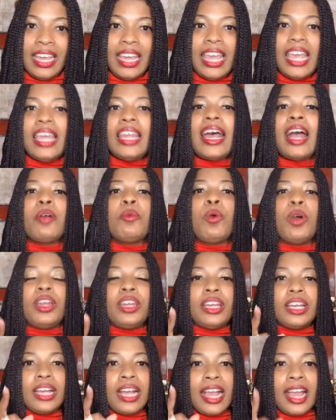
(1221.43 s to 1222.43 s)
and I want
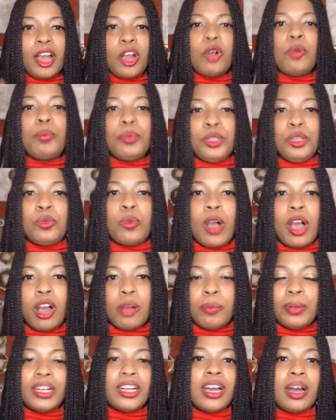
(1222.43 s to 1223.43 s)
to help you all
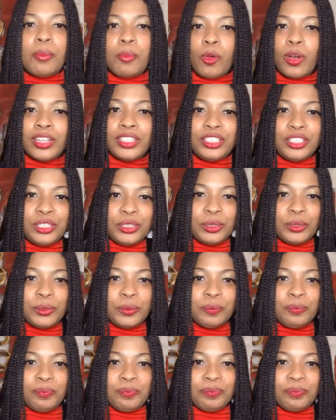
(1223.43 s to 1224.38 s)
become one too.